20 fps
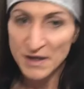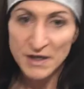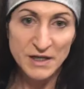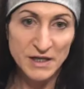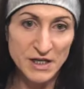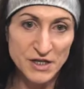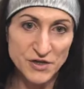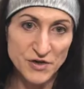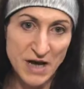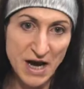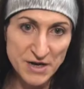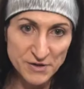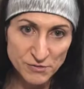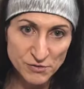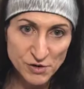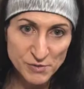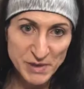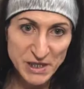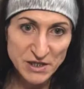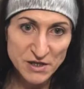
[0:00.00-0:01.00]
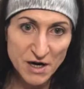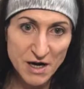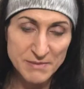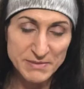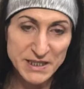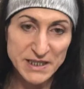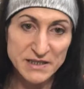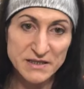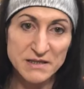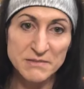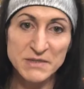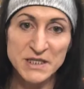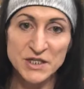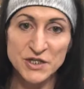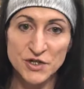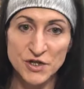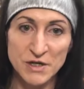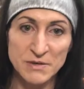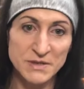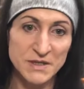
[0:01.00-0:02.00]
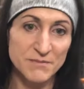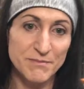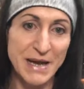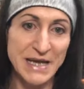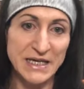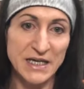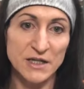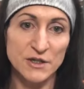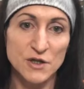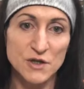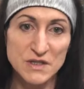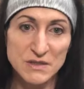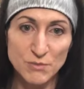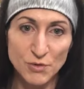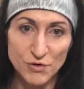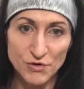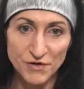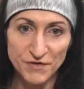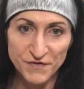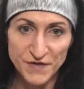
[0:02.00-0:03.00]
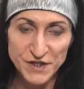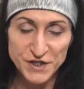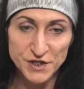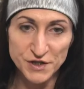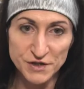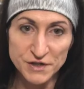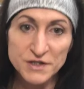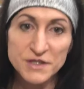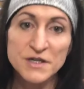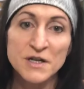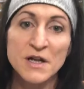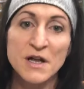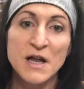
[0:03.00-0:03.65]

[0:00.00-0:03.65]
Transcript: your anaerobic type systems, in terms of making those more efficient.